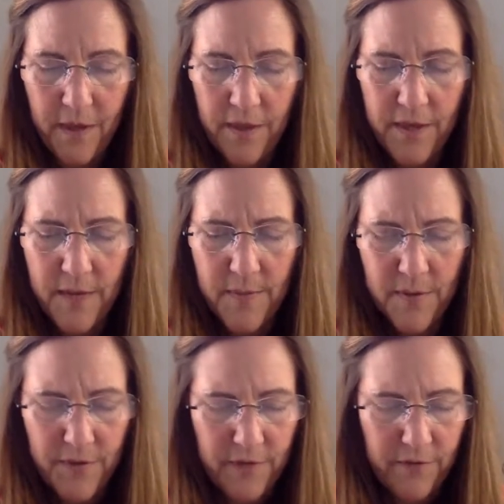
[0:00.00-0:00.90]
Think
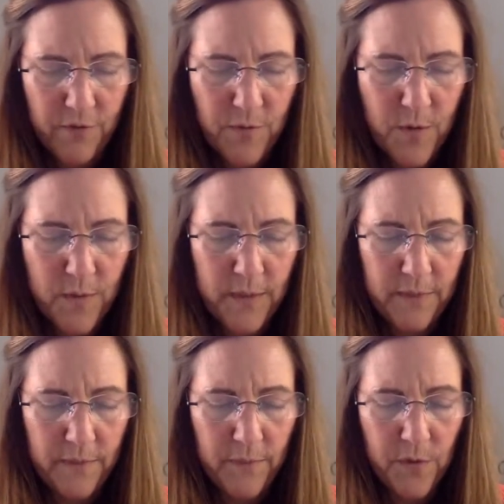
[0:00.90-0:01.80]
about that for a moment.
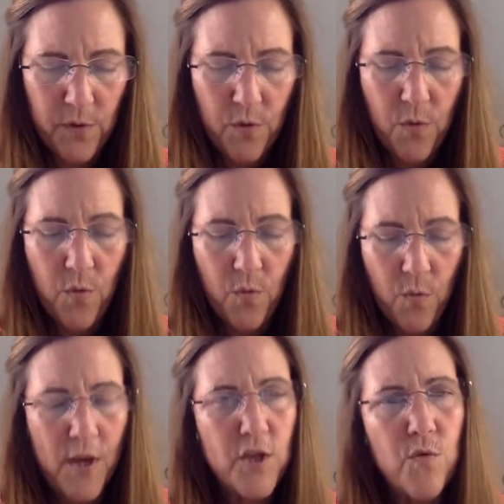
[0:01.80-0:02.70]

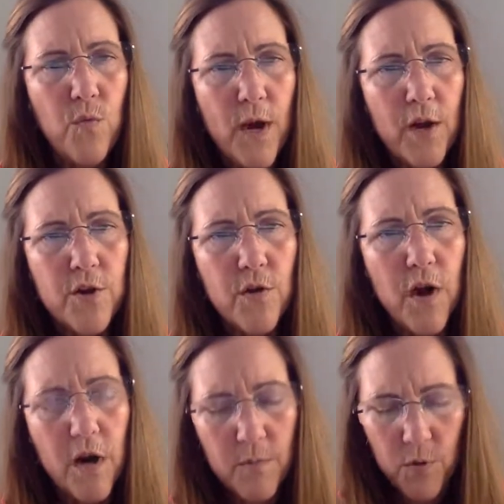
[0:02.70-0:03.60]
When you wear your
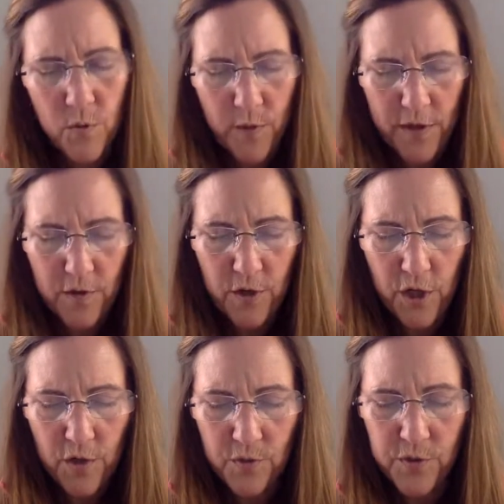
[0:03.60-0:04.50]
armor with your
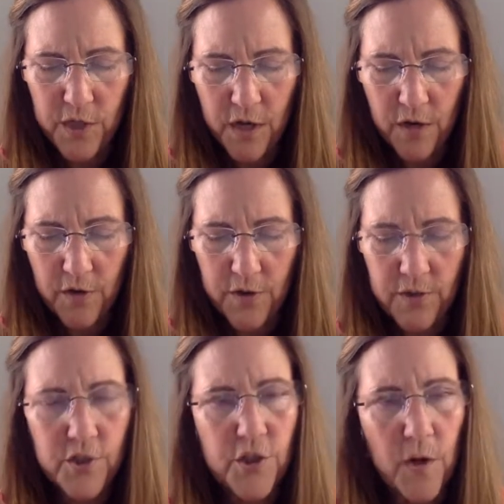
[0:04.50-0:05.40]
closed heart,
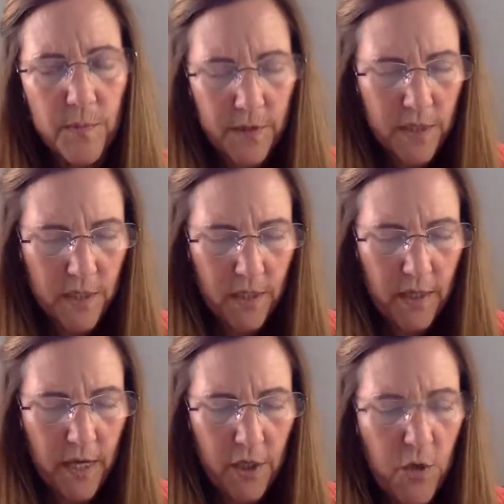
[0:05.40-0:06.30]
sharp
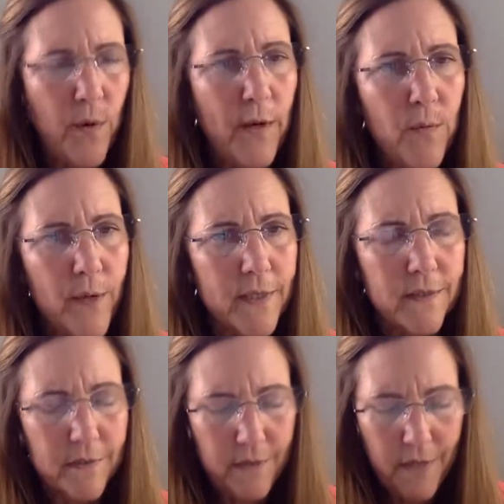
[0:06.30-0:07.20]
tongue, and quick wit,
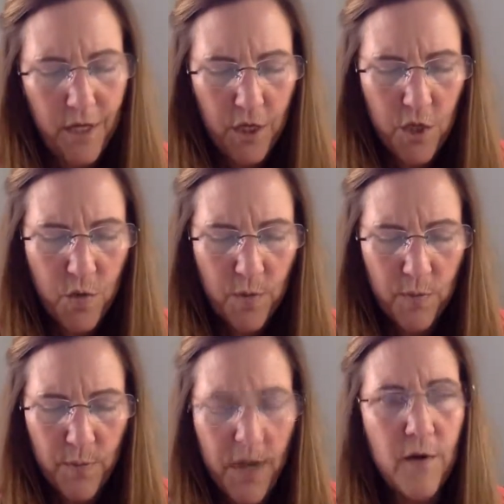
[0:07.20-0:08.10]
you are
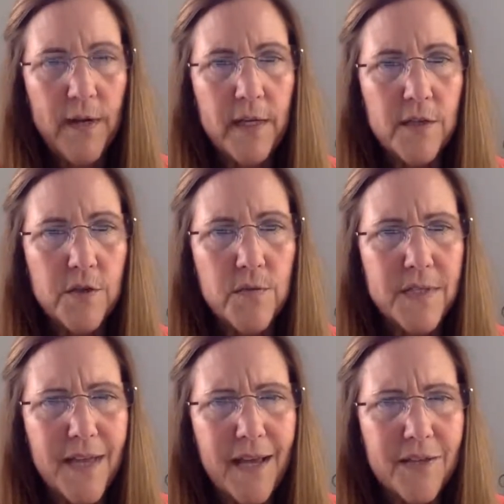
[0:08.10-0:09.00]
preparing to attack